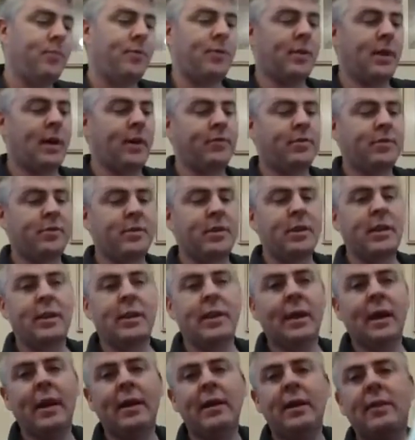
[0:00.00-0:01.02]
I'll just do it
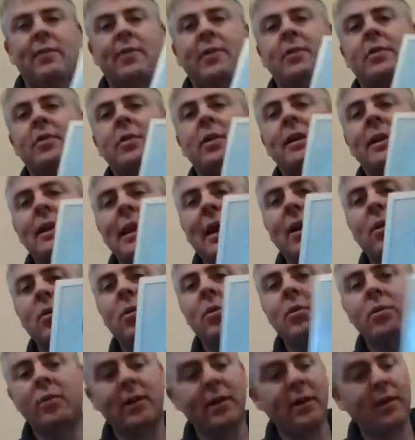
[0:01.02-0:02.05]
there. And if you do it in that
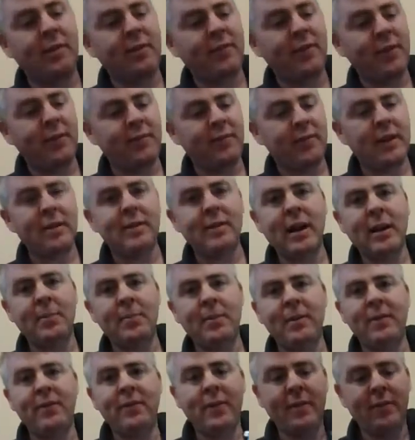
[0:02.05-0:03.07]
order, I think it's 50, tap
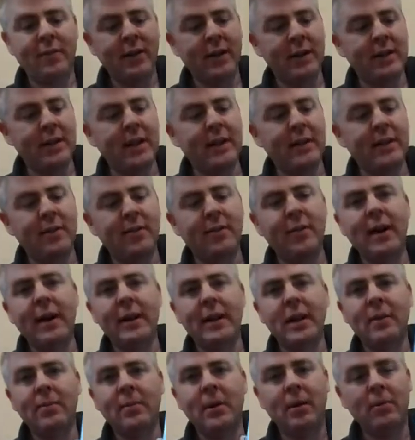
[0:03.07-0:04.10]
in 50, and then divide
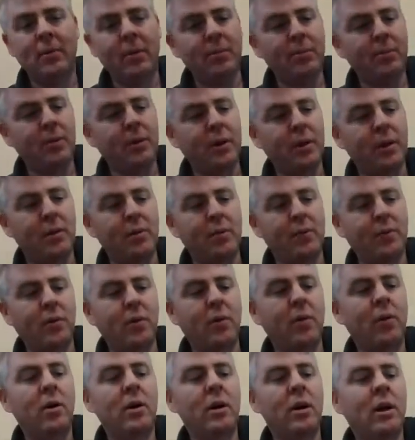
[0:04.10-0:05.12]
it by
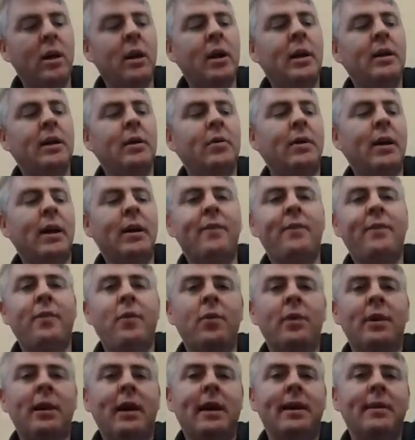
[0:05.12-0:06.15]
1.04, you'll get
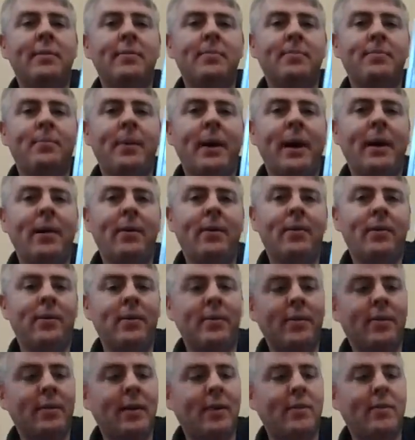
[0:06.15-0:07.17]

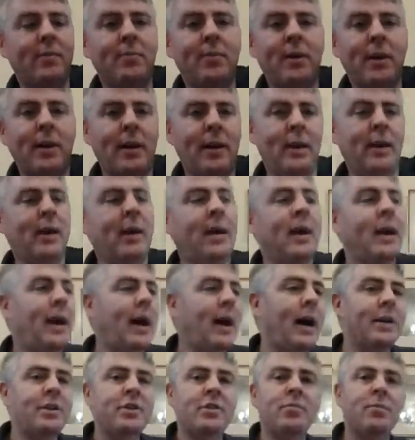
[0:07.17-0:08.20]
£48.07. I just